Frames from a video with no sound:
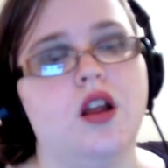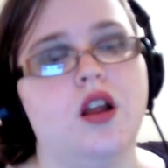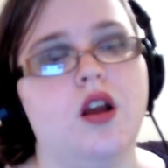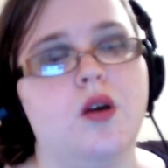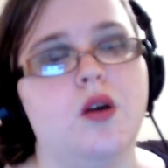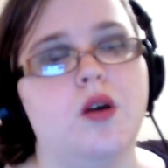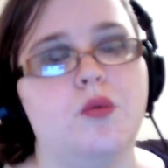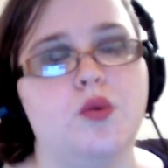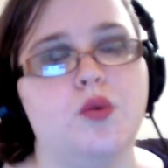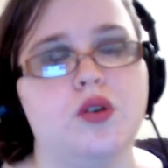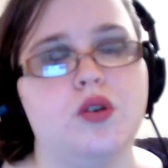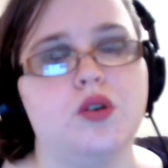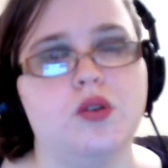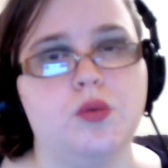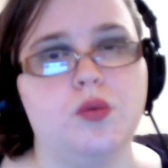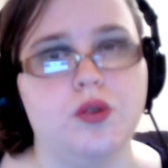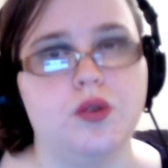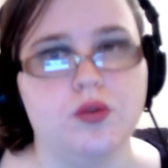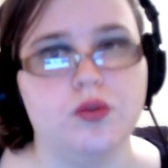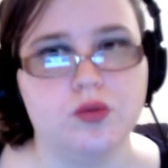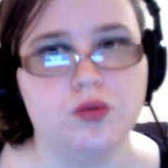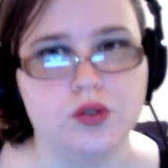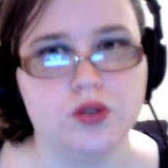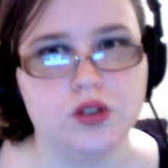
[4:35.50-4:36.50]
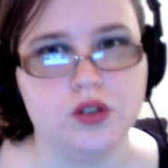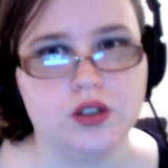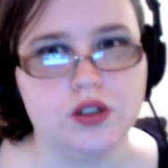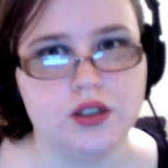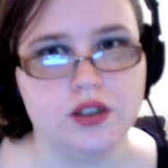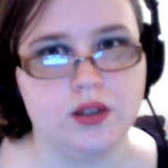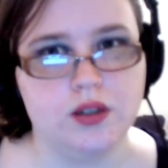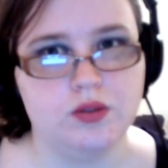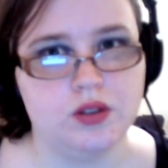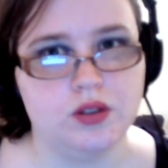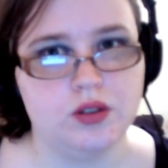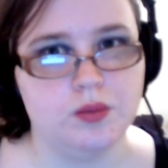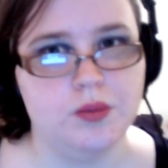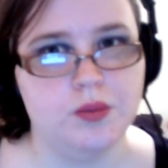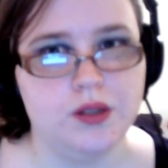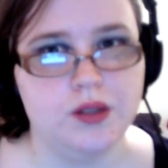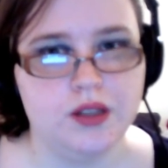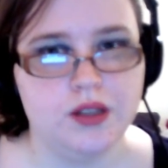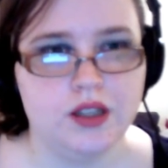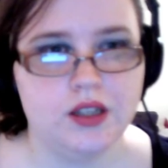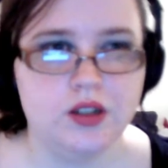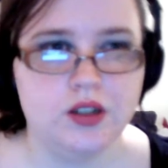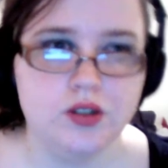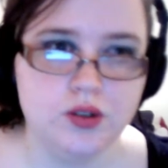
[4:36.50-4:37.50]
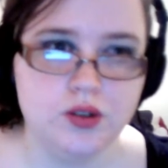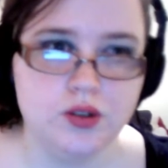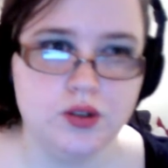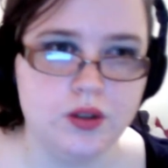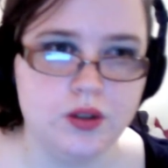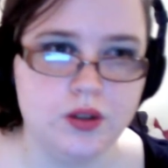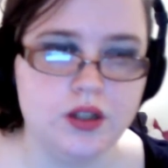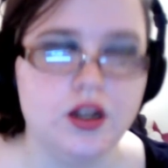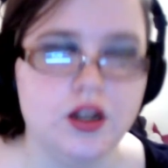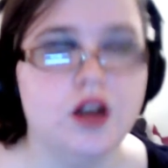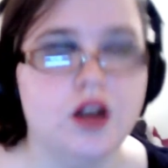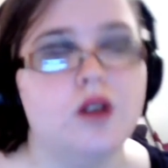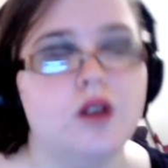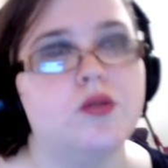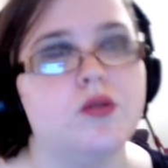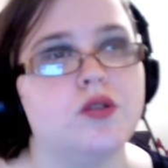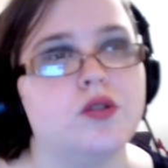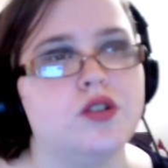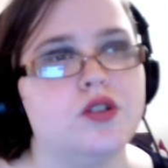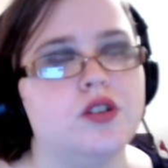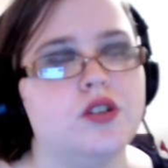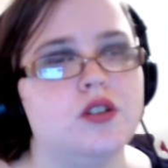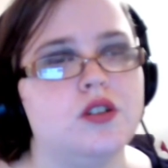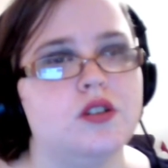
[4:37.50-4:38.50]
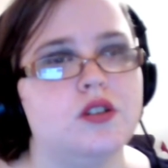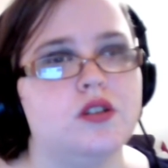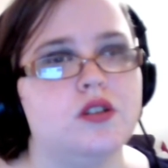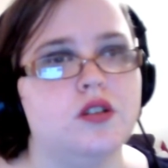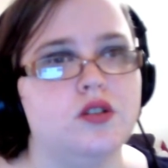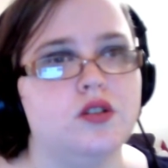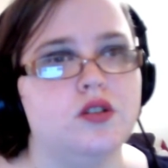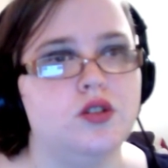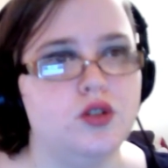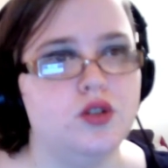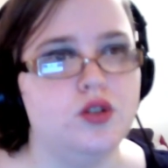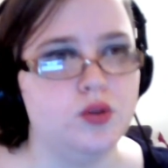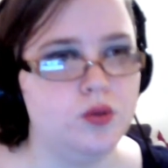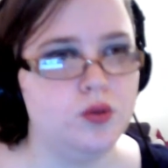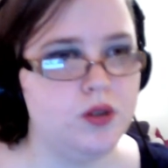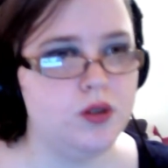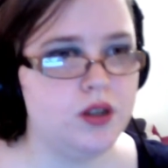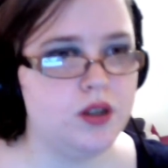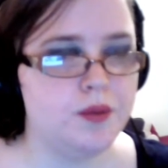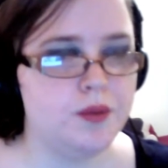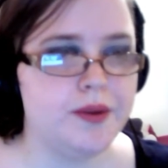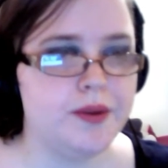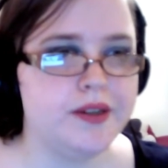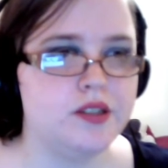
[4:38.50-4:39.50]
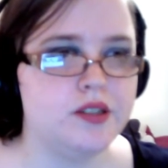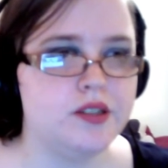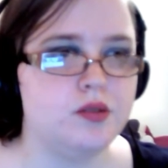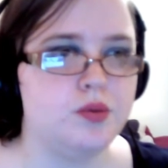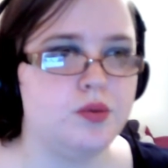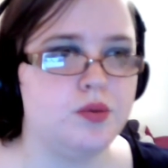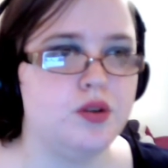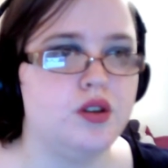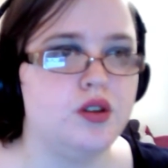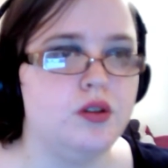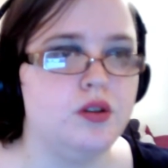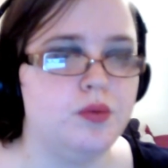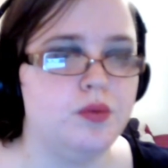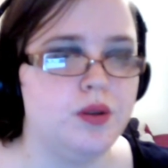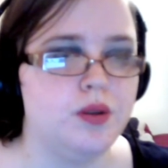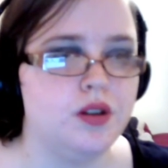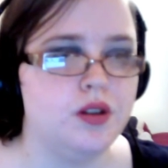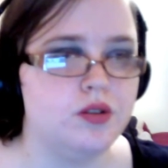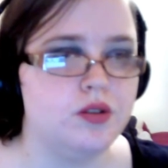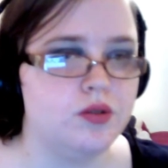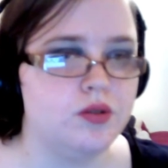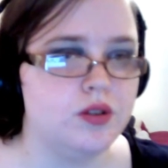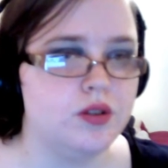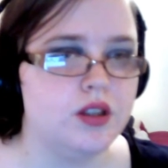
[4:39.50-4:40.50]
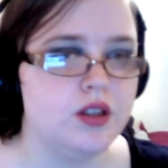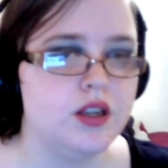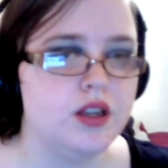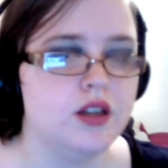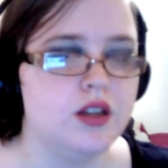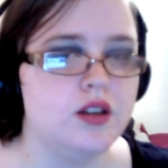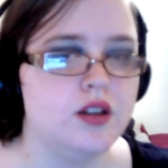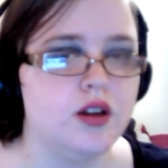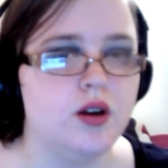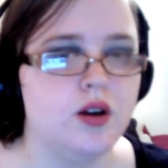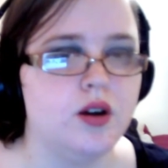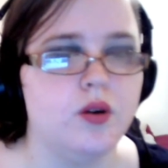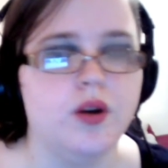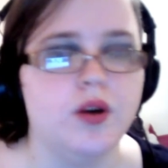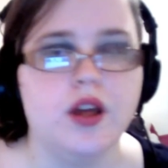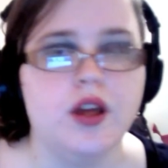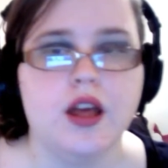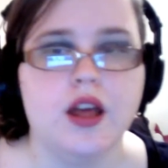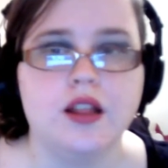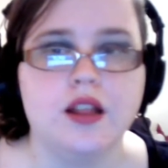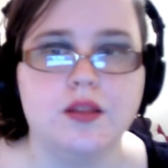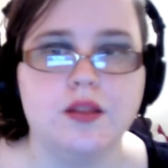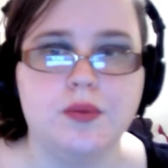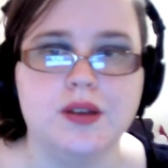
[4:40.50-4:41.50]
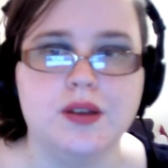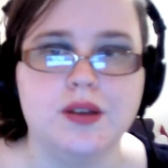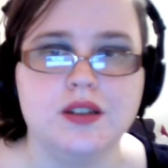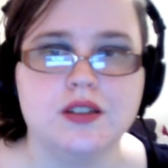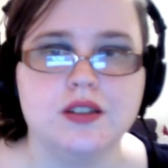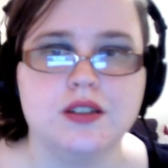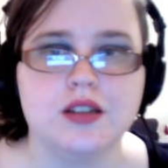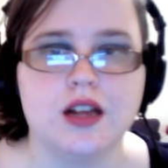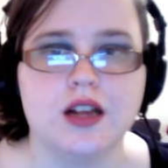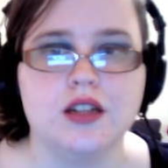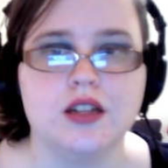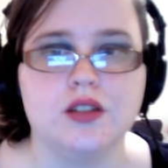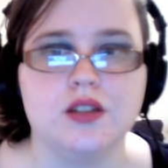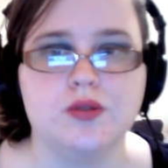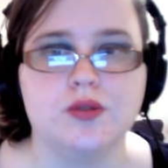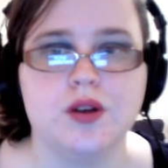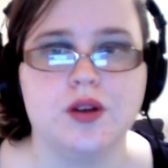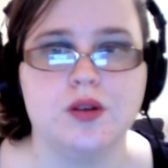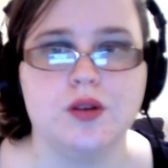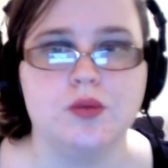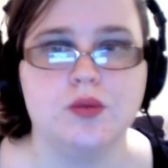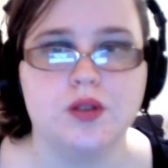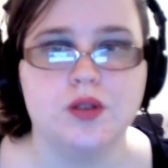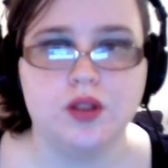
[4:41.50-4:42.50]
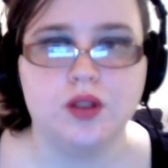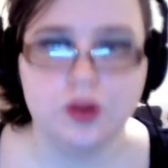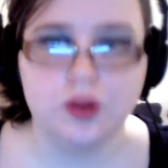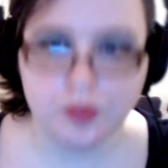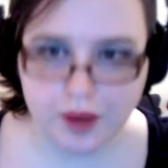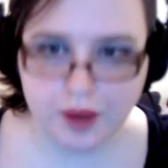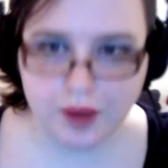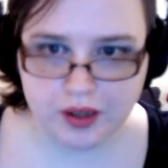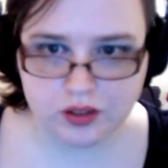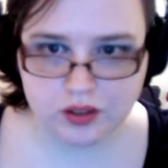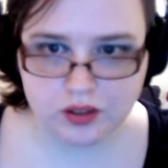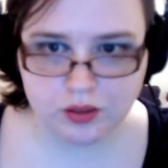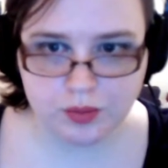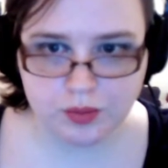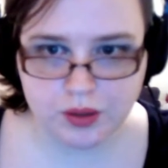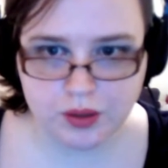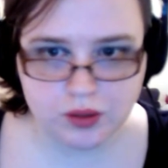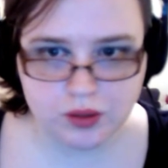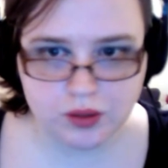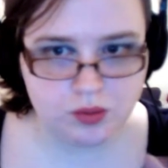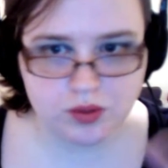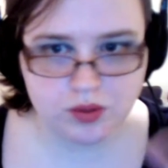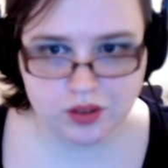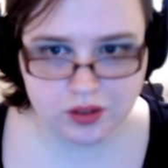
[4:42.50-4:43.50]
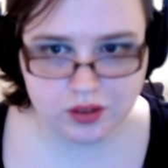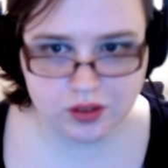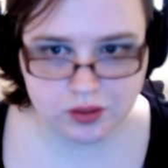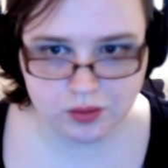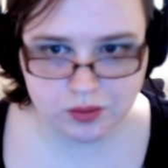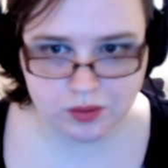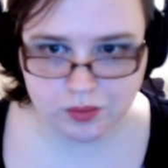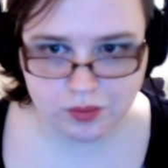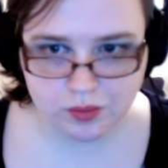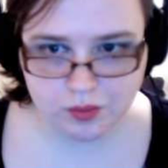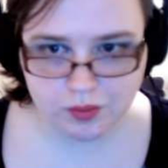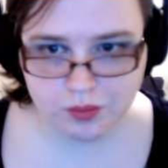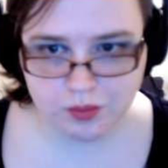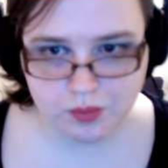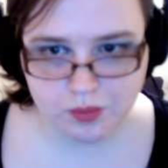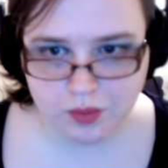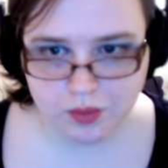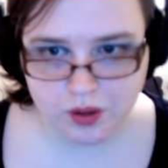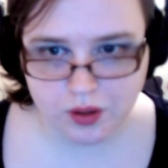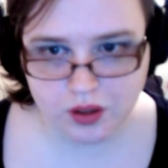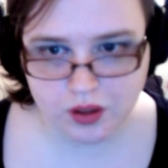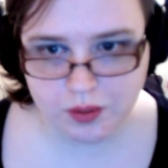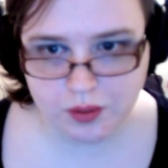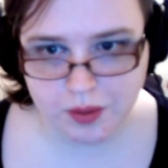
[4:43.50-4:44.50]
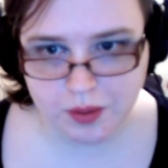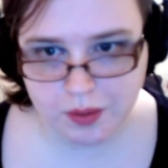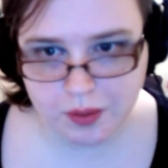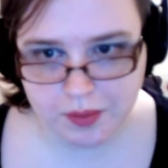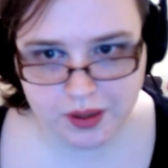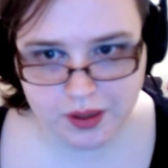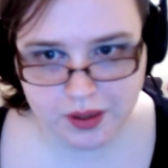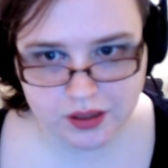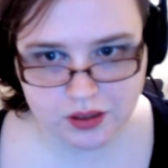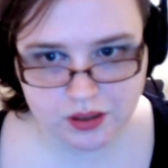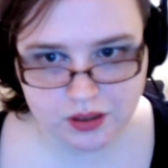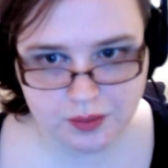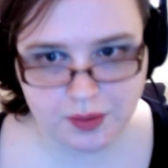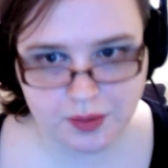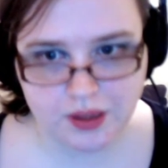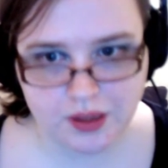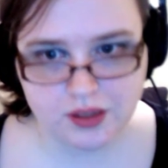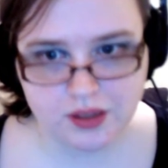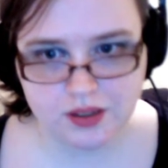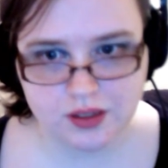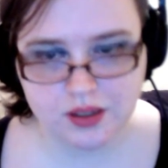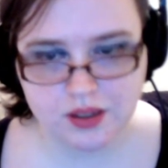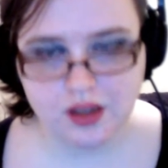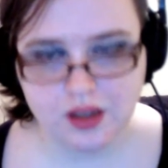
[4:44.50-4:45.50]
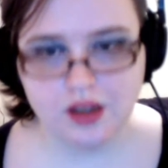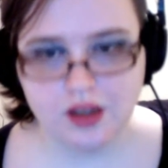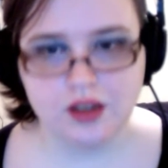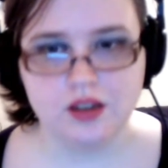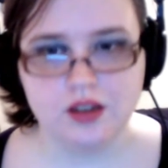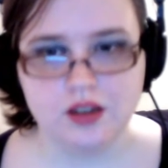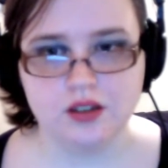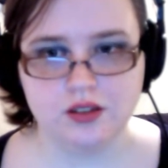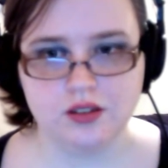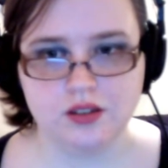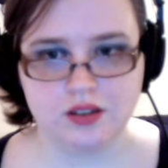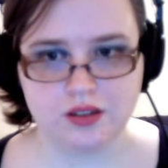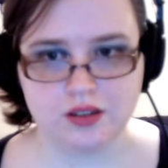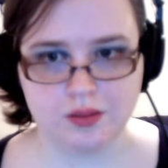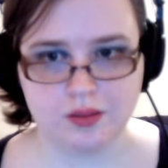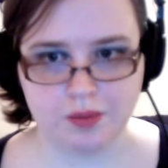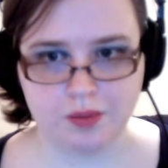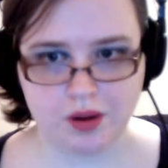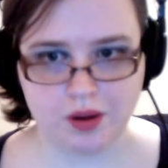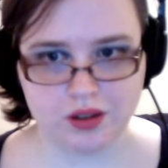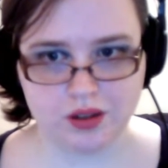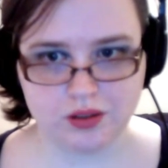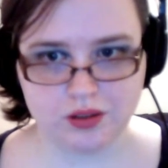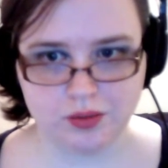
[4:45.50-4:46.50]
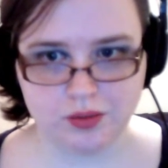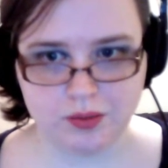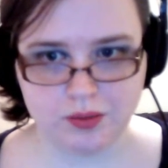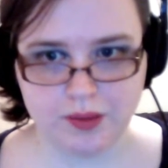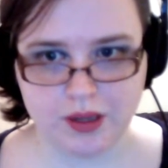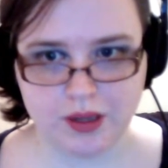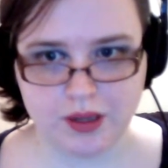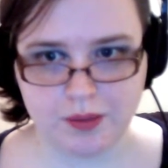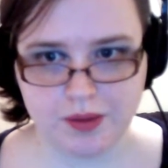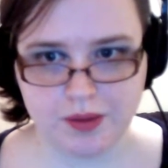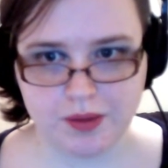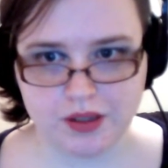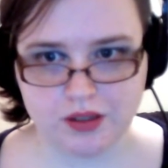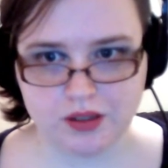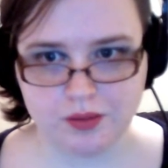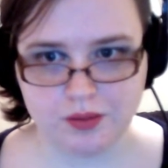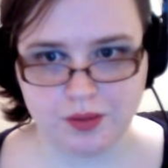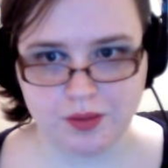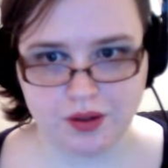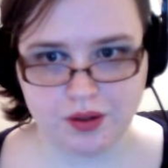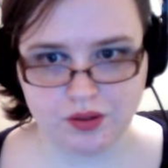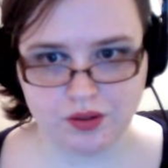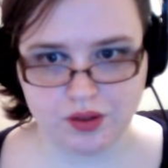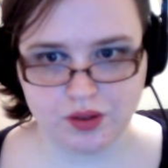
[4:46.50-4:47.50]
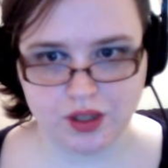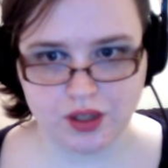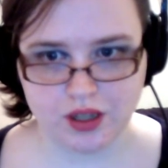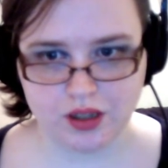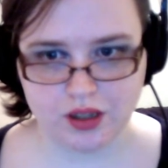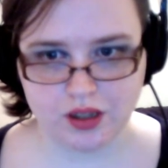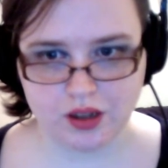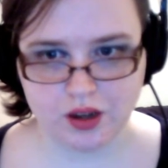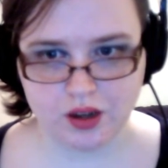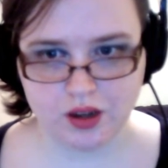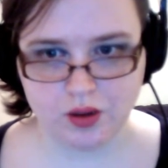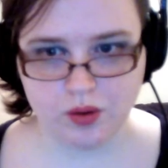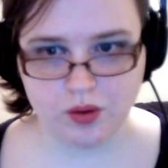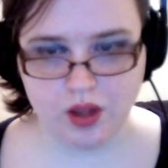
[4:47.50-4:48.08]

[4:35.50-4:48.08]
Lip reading: more than one version of something that you're doing, versus doing a masterpiece from the get-go and then being satisfied with your masterpiece, which isn't going to be a masterpiece, because it's impossible to make a masterpiece from the get-go.